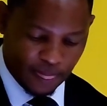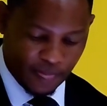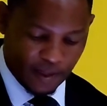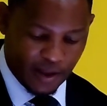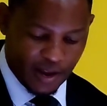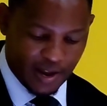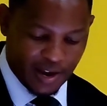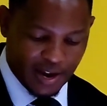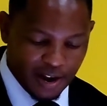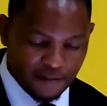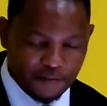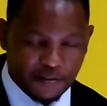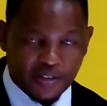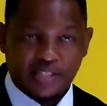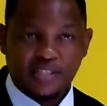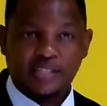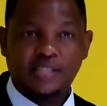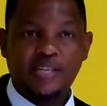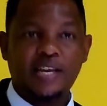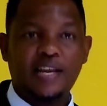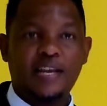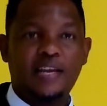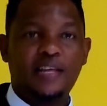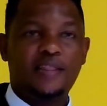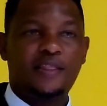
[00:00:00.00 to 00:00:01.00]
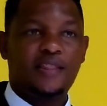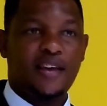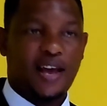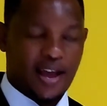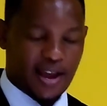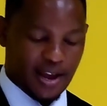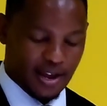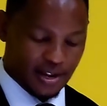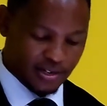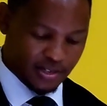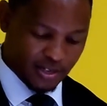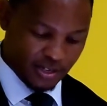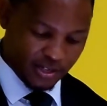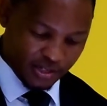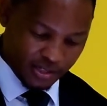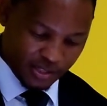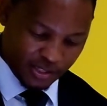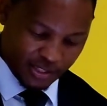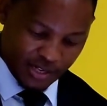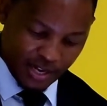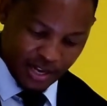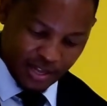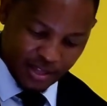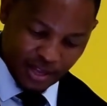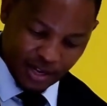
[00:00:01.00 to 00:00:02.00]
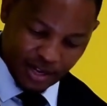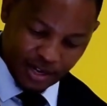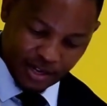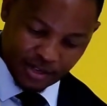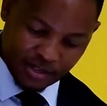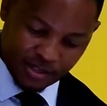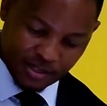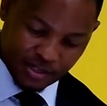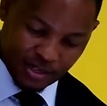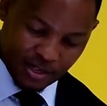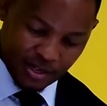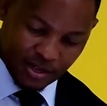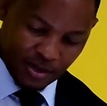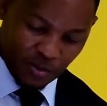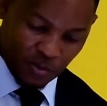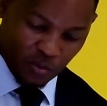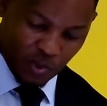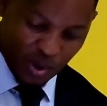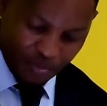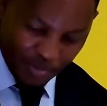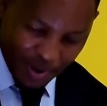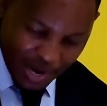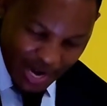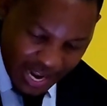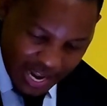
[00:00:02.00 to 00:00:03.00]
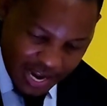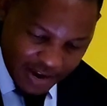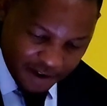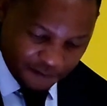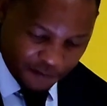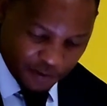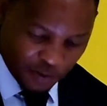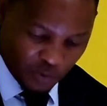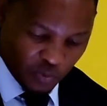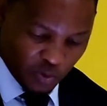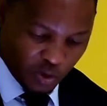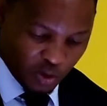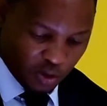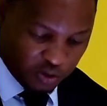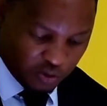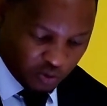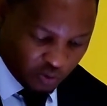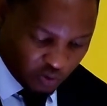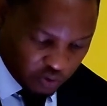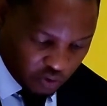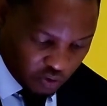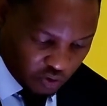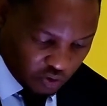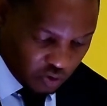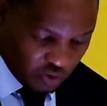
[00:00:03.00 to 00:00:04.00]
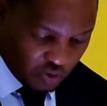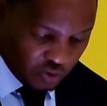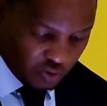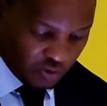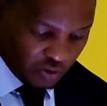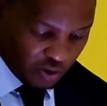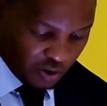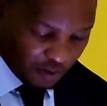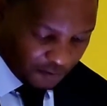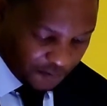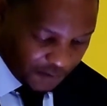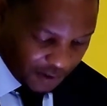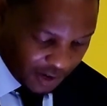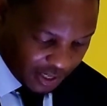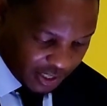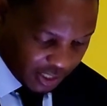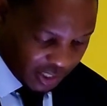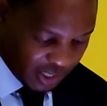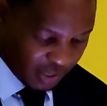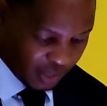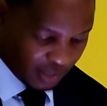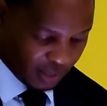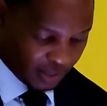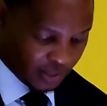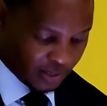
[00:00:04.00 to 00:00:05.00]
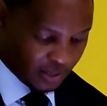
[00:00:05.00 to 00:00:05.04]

And after seeing that and seeing that it we believed it with true conviction.